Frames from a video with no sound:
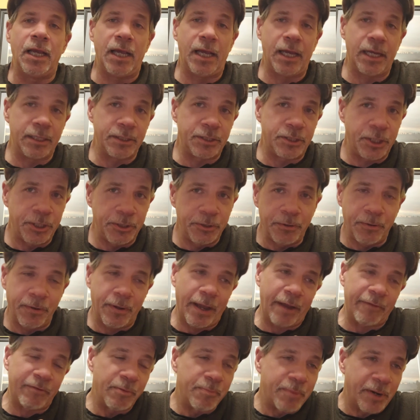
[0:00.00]
And
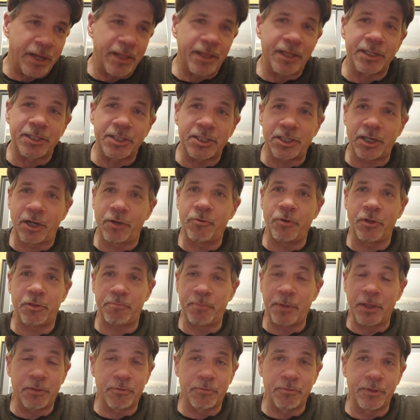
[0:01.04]
to everybody that stuck
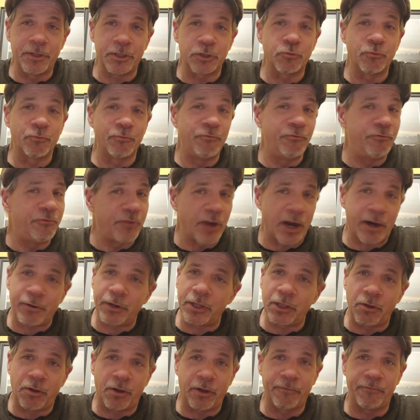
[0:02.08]
with me through this
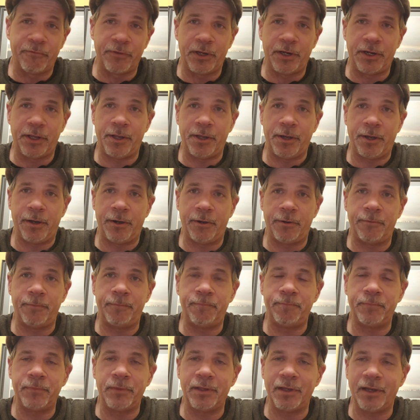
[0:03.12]
very long
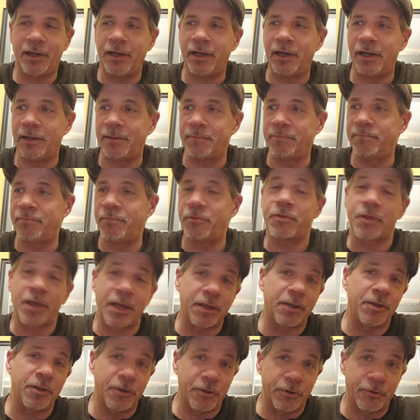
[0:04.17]
video,
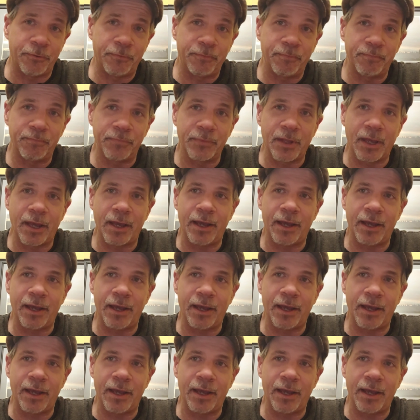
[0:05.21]
thank you.